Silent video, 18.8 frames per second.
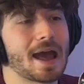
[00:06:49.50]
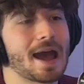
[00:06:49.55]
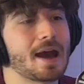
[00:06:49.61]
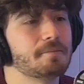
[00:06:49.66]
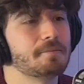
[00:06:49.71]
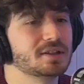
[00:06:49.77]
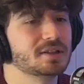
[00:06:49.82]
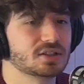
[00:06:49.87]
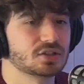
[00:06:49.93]

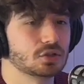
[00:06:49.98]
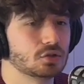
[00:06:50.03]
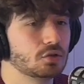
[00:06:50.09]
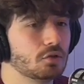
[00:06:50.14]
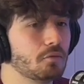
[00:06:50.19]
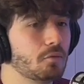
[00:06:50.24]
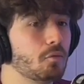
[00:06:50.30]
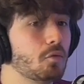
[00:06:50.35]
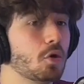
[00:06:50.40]
habits
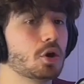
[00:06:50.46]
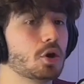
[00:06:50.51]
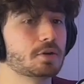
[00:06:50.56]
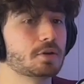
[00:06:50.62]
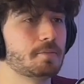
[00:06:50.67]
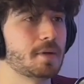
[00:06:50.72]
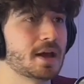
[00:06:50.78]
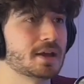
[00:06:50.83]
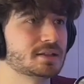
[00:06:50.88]
sort of
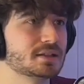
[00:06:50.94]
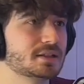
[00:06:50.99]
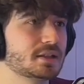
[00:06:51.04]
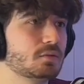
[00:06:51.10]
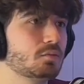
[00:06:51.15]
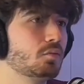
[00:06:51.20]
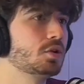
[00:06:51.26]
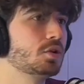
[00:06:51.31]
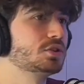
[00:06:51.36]
work best
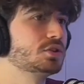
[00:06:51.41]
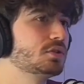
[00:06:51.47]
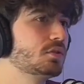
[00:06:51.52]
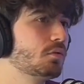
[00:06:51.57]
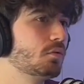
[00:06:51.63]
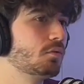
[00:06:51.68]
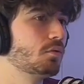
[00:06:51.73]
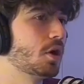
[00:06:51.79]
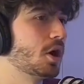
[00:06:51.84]
and what
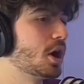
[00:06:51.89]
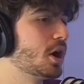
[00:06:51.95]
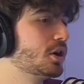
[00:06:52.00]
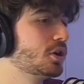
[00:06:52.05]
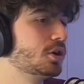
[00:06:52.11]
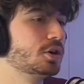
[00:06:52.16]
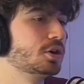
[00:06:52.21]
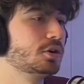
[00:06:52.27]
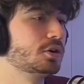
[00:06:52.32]

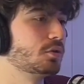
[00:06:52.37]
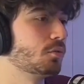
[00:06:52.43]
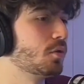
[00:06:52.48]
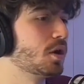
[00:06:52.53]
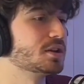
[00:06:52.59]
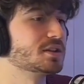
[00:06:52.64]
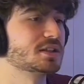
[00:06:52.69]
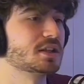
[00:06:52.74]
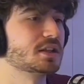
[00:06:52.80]
are the
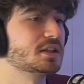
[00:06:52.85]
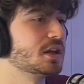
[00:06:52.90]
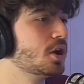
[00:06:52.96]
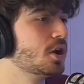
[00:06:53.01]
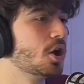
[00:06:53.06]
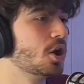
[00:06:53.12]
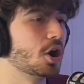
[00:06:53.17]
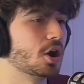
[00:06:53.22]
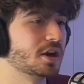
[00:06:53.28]
ones that
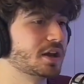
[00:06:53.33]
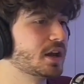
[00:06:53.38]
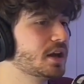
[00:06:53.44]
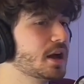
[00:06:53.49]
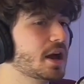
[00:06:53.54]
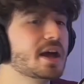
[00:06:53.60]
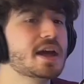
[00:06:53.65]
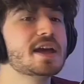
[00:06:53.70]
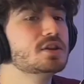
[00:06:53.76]
are
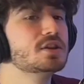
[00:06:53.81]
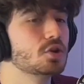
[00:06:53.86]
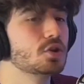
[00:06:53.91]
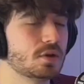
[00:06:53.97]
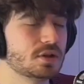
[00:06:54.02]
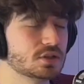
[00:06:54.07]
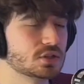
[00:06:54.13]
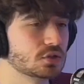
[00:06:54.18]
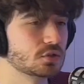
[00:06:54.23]
kind of
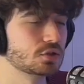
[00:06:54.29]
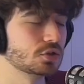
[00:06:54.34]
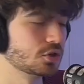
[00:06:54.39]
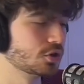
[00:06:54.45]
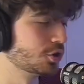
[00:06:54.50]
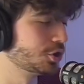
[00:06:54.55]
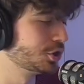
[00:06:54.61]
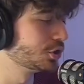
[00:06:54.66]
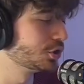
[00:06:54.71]
hindrance to
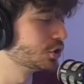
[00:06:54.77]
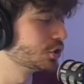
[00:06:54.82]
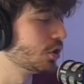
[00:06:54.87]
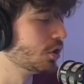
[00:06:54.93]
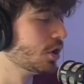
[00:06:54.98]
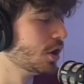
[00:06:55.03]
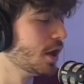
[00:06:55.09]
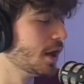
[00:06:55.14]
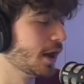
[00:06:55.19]
your learning.
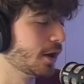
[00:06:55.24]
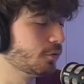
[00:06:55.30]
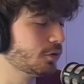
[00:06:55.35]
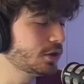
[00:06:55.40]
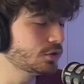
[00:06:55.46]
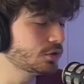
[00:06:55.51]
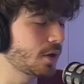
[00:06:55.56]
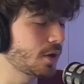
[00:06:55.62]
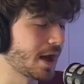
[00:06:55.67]
So I
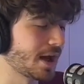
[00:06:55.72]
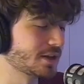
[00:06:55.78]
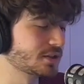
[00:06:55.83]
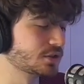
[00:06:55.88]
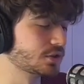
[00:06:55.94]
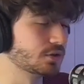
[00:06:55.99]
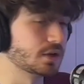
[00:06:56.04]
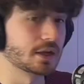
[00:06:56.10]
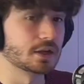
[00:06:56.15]
wanted to
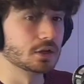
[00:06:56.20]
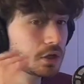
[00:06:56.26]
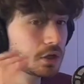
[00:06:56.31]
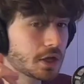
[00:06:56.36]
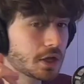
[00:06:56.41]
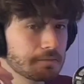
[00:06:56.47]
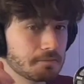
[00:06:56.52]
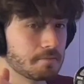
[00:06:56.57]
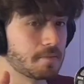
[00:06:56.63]
ask you, like
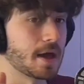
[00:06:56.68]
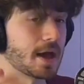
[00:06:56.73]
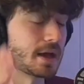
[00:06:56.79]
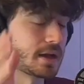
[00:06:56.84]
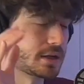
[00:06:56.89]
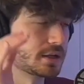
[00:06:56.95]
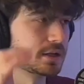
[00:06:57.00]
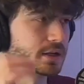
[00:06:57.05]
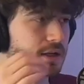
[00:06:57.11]
looking
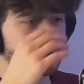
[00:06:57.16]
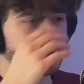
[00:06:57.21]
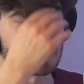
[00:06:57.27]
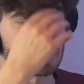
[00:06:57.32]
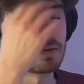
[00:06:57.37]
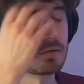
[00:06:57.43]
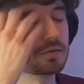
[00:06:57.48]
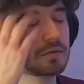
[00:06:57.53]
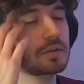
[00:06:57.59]
back, like
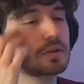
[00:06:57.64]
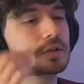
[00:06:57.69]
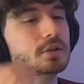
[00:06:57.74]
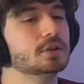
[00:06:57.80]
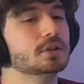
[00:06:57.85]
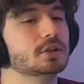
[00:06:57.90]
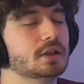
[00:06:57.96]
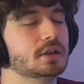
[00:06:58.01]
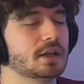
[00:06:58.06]
now
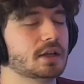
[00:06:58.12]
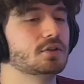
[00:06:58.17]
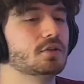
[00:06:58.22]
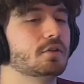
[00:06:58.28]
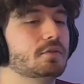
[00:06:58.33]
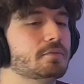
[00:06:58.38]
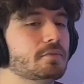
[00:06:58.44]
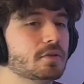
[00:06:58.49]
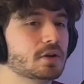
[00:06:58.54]
that
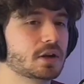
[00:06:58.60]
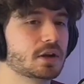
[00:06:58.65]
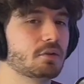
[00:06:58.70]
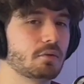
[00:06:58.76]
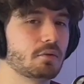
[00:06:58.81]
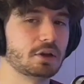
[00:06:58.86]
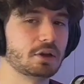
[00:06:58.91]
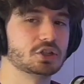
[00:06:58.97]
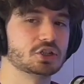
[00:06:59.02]
you've
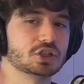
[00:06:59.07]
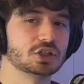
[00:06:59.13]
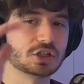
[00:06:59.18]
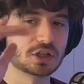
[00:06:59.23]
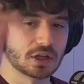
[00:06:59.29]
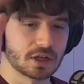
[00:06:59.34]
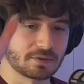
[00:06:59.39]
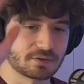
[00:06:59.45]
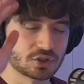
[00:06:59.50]
reached
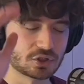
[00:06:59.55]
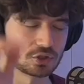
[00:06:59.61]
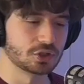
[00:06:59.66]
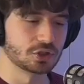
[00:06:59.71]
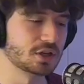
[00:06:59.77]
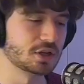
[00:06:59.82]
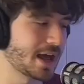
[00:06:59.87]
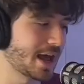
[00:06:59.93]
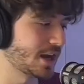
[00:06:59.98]
a
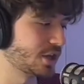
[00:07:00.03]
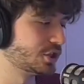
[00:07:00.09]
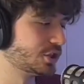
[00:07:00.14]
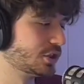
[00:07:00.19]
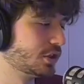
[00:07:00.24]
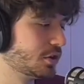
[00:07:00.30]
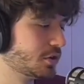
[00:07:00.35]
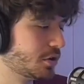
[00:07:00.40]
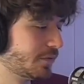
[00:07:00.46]
certain
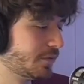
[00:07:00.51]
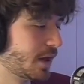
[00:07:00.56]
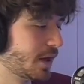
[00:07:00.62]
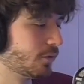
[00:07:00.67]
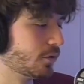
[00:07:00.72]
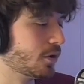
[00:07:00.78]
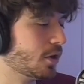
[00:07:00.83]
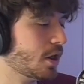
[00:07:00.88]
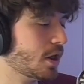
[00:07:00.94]
echelon of
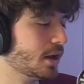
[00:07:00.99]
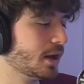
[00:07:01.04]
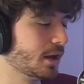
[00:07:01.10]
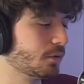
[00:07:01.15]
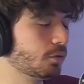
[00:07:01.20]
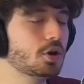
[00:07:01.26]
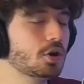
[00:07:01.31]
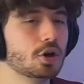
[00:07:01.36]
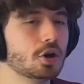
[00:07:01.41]
level,
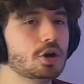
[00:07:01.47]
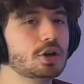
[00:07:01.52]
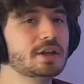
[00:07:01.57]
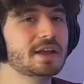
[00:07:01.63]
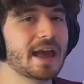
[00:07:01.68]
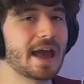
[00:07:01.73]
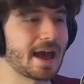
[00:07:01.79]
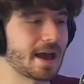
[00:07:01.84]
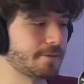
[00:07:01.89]
like what
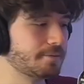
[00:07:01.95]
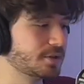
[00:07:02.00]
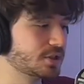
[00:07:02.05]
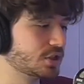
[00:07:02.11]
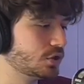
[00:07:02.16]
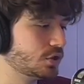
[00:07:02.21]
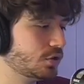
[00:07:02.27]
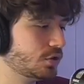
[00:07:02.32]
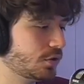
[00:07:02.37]
early
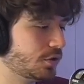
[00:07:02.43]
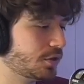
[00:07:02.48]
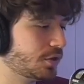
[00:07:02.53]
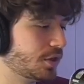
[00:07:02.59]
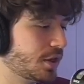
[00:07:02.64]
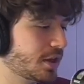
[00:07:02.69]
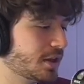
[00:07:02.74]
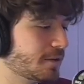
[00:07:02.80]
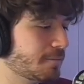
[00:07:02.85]
habits do you
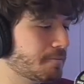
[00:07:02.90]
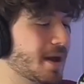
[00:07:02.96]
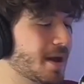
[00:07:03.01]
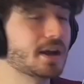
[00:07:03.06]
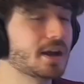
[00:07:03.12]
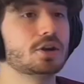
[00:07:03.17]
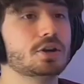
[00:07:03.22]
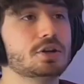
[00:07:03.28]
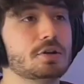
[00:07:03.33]
think
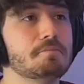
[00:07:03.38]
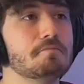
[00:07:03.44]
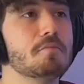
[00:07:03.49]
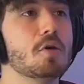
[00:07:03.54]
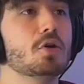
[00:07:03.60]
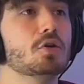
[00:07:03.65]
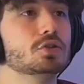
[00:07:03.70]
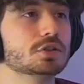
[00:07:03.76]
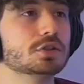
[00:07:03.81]
matter the
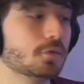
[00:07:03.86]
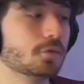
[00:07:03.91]
most